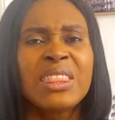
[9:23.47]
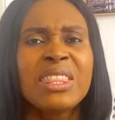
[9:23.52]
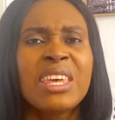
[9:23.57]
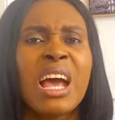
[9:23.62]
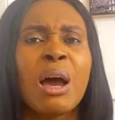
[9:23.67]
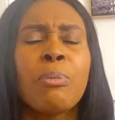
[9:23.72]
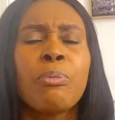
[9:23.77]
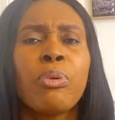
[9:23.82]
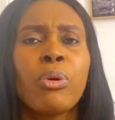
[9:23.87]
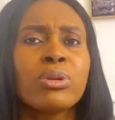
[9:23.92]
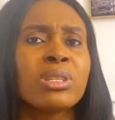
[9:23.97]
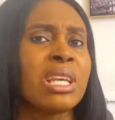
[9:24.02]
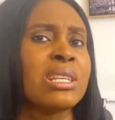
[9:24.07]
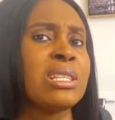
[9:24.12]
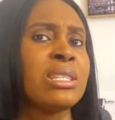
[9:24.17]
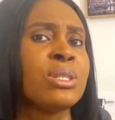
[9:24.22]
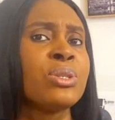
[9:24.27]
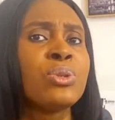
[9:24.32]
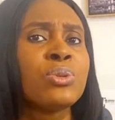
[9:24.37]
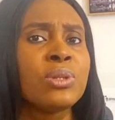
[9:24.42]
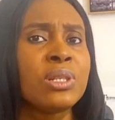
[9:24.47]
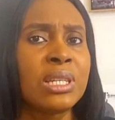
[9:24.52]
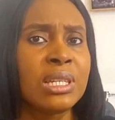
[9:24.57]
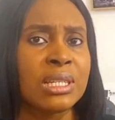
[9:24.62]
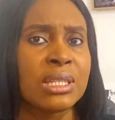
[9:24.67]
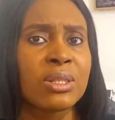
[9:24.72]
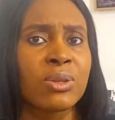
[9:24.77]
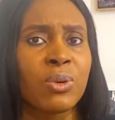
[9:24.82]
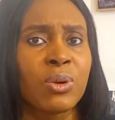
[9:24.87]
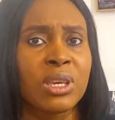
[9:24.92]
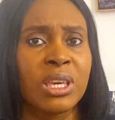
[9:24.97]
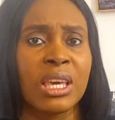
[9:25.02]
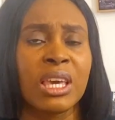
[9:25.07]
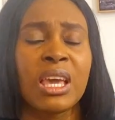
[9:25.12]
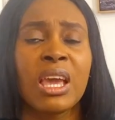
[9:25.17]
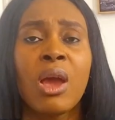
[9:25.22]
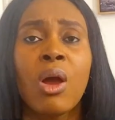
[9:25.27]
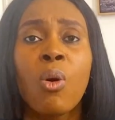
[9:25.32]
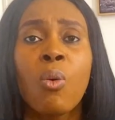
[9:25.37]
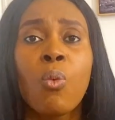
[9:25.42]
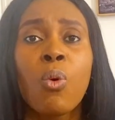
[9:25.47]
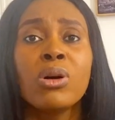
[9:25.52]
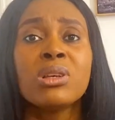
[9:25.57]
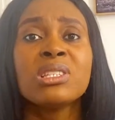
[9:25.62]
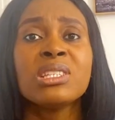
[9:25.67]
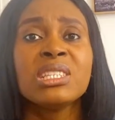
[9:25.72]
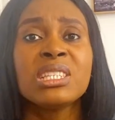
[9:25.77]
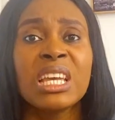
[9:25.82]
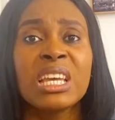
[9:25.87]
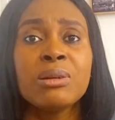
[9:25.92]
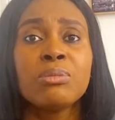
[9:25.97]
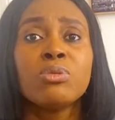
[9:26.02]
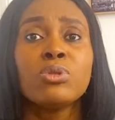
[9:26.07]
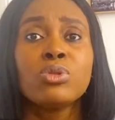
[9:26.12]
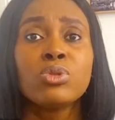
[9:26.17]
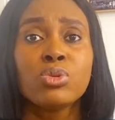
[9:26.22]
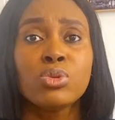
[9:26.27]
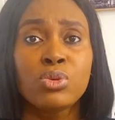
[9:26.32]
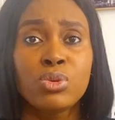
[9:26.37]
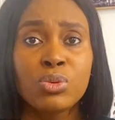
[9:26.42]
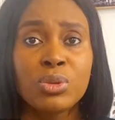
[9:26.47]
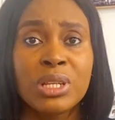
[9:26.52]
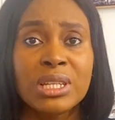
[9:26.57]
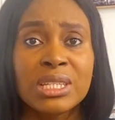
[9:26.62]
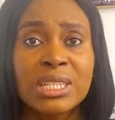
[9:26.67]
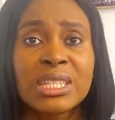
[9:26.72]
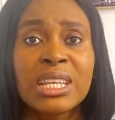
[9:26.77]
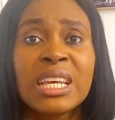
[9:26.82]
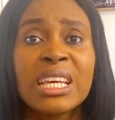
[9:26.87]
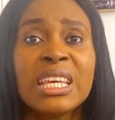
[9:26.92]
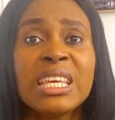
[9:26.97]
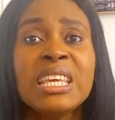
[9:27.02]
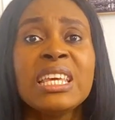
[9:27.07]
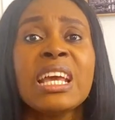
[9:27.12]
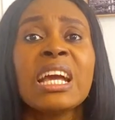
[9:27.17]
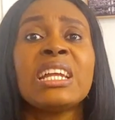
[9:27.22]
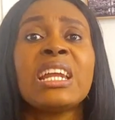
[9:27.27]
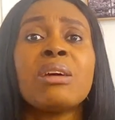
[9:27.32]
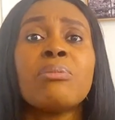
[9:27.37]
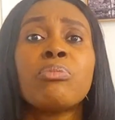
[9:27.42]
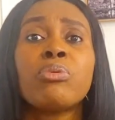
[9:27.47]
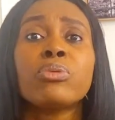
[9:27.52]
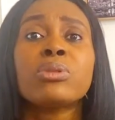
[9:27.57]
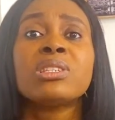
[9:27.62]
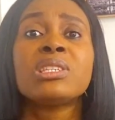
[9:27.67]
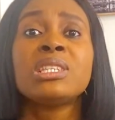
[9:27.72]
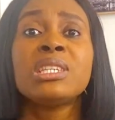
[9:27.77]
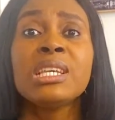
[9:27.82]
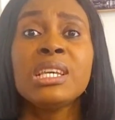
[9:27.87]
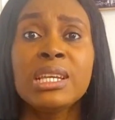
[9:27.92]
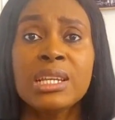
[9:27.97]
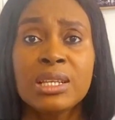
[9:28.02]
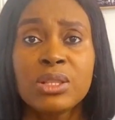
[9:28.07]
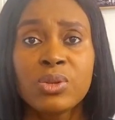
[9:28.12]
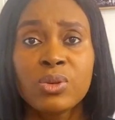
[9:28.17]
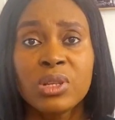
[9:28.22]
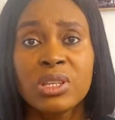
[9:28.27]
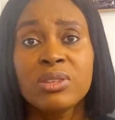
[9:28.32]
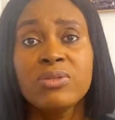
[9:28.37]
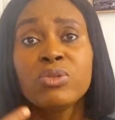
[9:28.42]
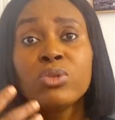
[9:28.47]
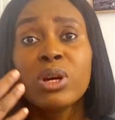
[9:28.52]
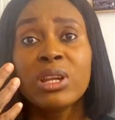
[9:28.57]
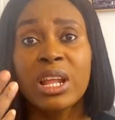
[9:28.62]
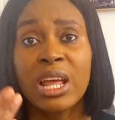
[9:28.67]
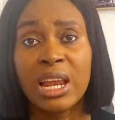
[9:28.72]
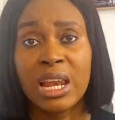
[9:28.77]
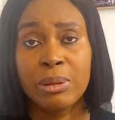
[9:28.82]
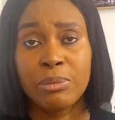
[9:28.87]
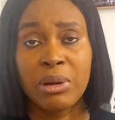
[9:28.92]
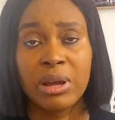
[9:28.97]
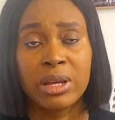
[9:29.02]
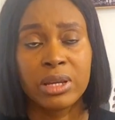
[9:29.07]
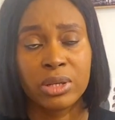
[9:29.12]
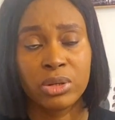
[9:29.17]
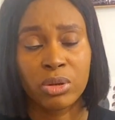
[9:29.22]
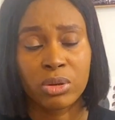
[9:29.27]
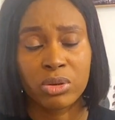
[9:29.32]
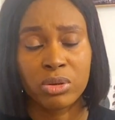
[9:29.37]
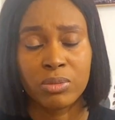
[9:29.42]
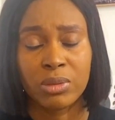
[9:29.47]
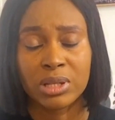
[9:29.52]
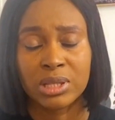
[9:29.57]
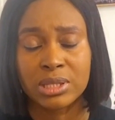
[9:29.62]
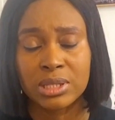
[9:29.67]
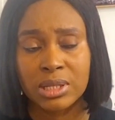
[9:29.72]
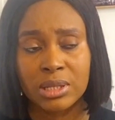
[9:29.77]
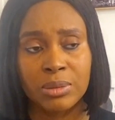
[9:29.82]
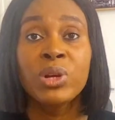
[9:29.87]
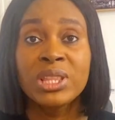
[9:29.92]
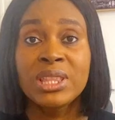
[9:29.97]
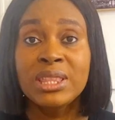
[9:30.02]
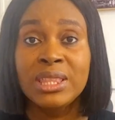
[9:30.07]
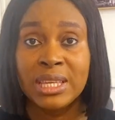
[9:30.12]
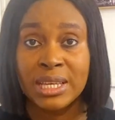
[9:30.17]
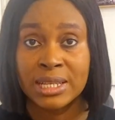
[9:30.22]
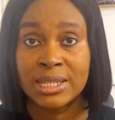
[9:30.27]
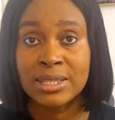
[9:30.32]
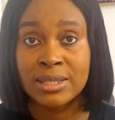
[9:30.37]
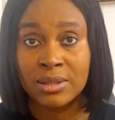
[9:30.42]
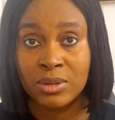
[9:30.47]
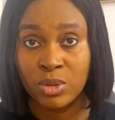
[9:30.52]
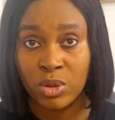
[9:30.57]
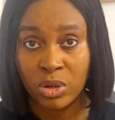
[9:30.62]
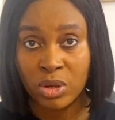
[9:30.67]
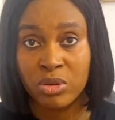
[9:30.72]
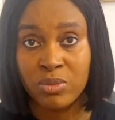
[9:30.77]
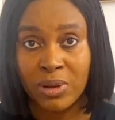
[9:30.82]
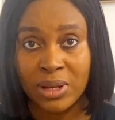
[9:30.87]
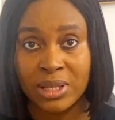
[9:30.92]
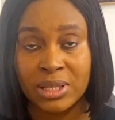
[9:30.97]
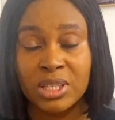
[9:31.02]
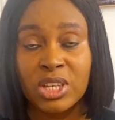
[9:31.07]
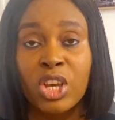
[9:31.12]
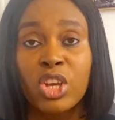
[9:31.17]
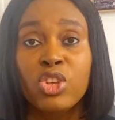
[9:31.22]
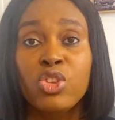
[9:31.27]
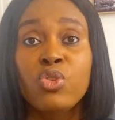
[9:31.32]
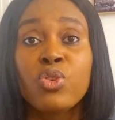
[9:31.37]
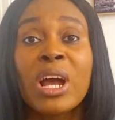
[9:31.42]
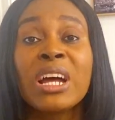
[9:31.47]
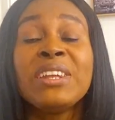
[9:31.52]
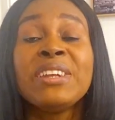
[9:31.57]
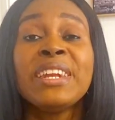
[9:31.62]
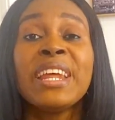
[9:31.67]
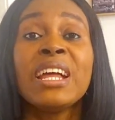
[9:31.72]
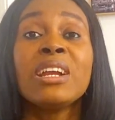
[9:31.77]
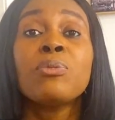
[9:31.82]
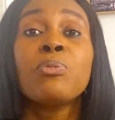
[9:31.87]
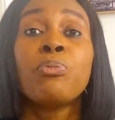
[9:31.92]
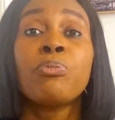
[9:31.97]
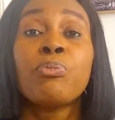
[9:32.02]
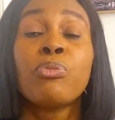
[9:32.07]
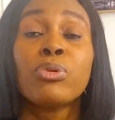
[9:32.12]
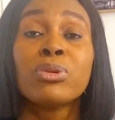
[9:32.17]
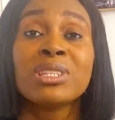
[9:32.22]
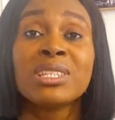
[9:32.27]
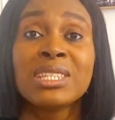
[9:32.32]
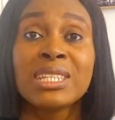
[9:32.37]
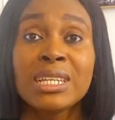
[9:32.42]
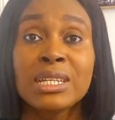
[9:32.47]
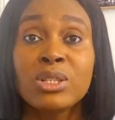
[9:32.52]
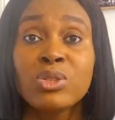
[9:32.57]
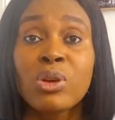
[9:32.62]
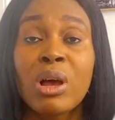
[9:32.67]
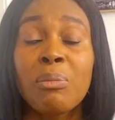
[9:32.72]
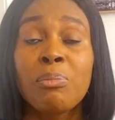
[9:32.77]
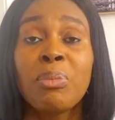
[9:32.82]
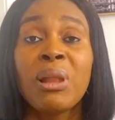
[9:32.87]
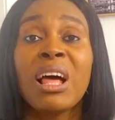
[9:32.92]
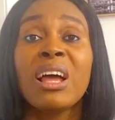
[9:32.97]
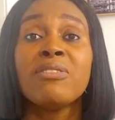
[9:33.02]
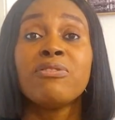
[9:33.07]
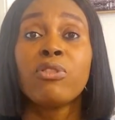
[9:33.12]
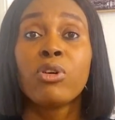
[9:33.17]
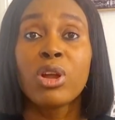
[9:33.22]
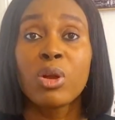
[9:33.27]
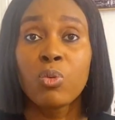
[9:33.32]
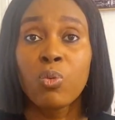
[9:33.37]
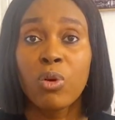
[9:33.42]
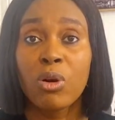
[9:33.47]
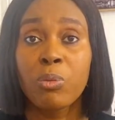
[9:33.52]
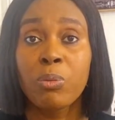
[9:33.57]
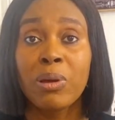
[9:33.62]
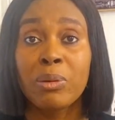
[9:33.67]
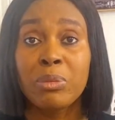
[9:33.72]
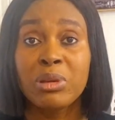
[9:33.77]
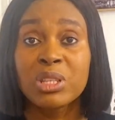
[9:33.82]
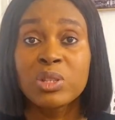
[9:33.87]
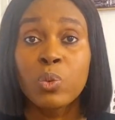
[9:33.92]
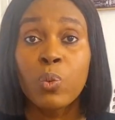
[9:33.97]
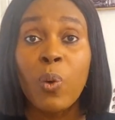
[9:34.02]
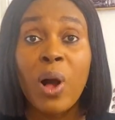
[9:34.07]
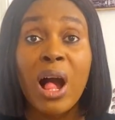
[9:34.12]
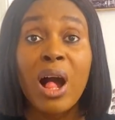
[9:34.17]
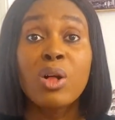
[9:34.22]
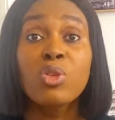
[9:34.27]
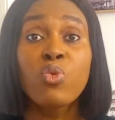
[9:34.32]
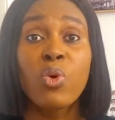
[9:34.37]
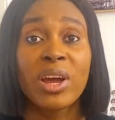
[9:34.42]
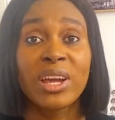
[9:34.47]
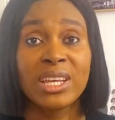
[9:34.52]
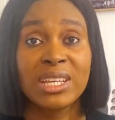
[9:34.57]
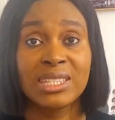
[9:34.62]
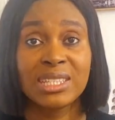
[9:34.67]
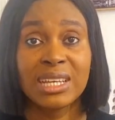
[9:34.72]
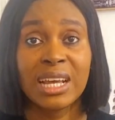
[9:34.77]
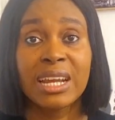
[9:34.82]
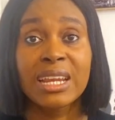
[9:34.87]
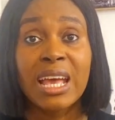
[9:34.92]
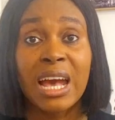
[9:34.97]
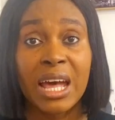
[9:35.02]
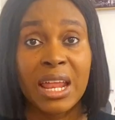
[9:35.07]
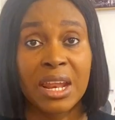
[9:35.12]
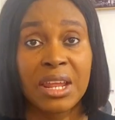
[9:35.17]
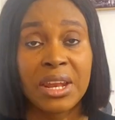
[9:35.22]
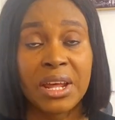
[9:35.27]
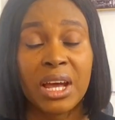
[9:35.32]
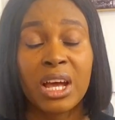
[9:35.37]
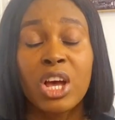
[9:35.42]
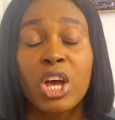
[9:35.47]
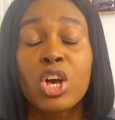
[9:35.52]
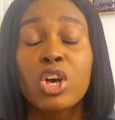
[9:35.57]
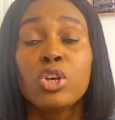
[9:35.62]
There are processes to this, okay? Once he's able to do this, he can then proceed to give you an LMIA document. With this document, you can then proceed to apply for a work permit while you are inside Canada.